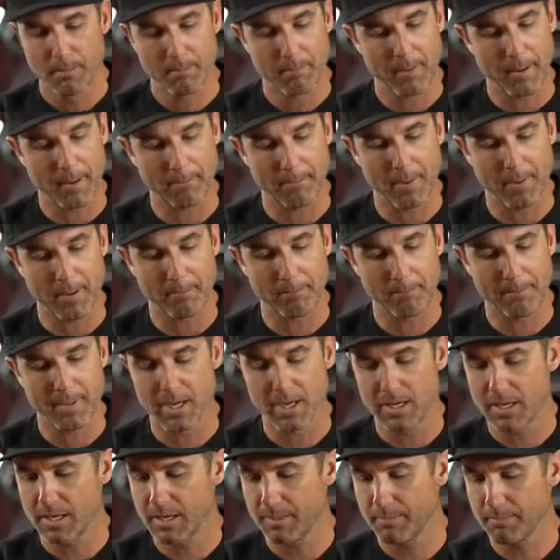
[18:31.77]
Bum, bum,
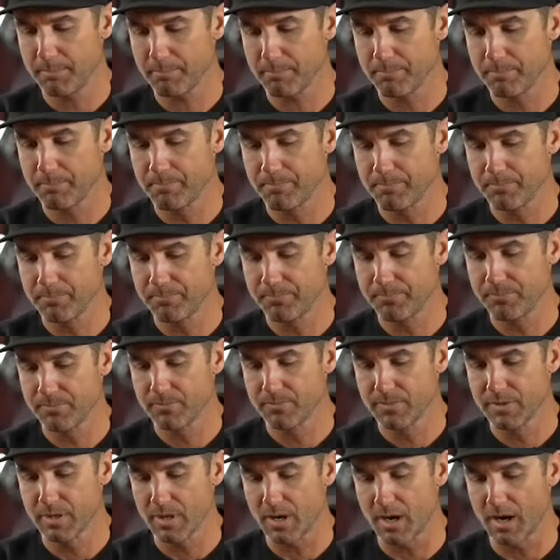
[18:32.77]
bum.
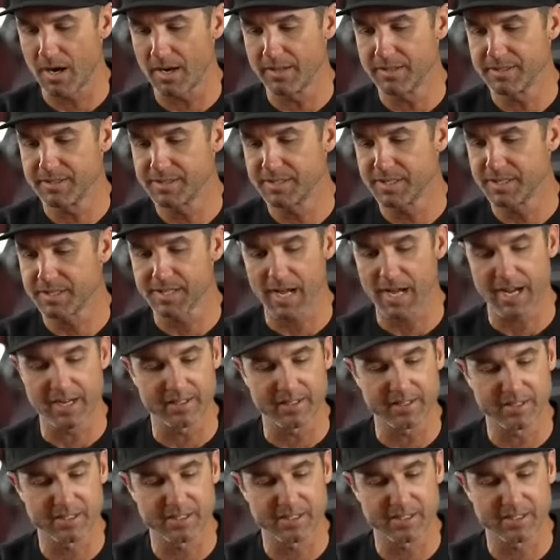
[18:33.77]
All right, this is exciting.